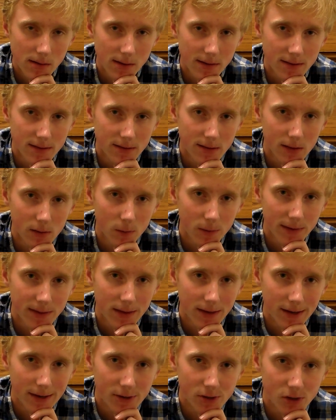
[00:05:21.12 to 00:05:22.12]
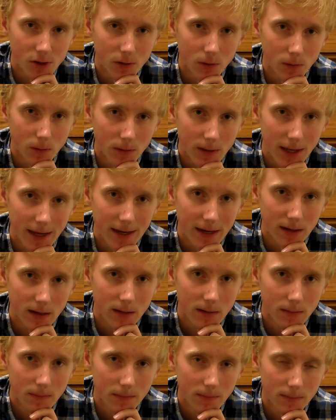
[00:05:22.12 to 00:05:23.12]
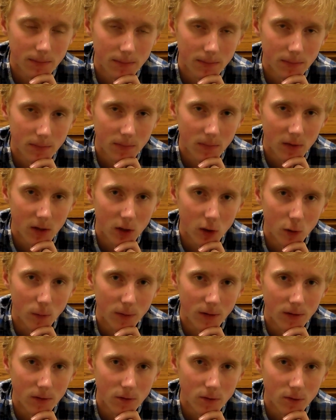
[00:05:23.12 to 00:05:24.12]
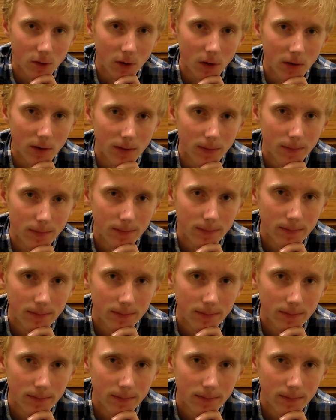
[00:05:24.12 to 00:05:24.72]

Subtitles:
Let's deal with the issue like humans should.